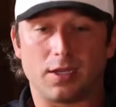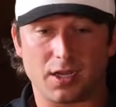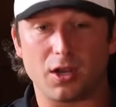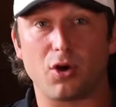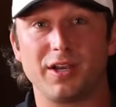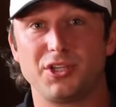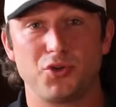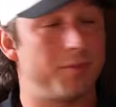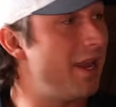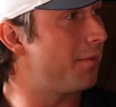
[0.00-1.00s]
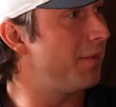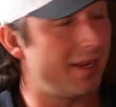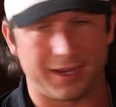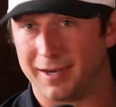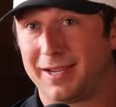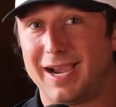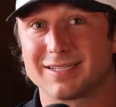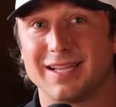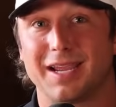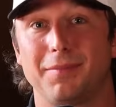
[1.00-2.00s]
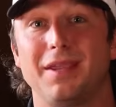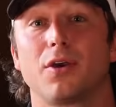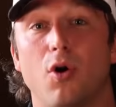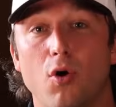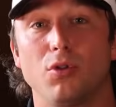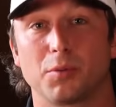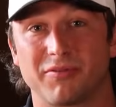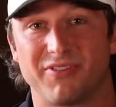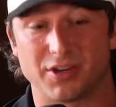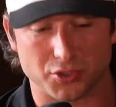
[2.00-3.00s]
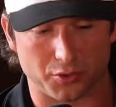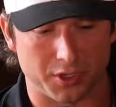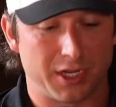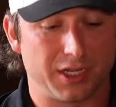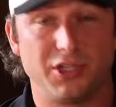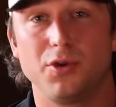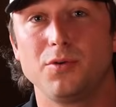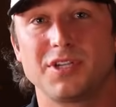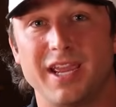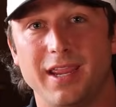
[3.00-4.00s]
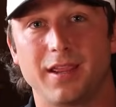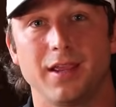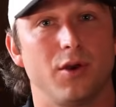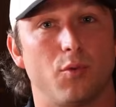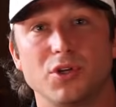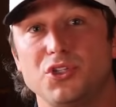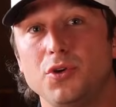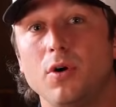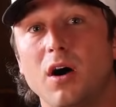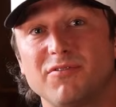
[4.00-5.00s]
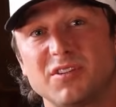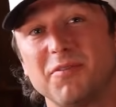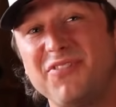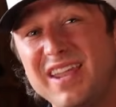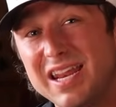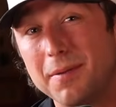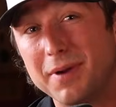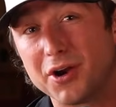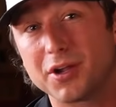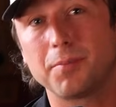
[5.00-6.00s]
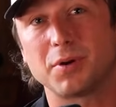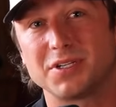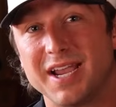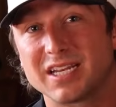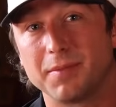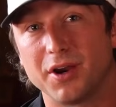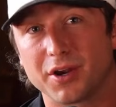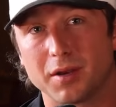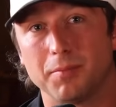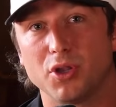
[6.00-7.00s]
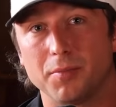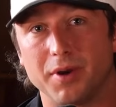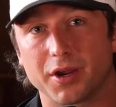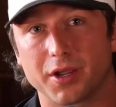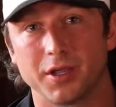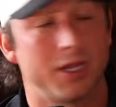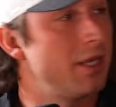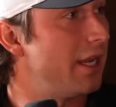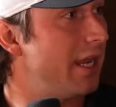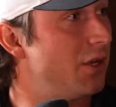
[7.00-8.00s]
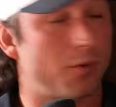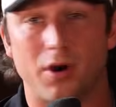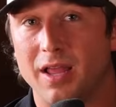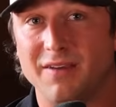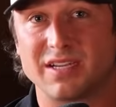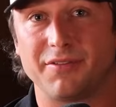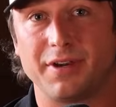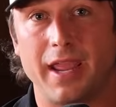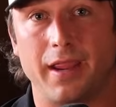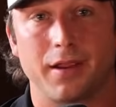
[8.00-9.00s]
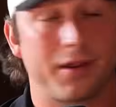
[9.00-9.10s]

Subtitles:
Not only did you make me and guys like me and Cole look professional, you take what you love to feed America, protect America, and build America into our lives every day.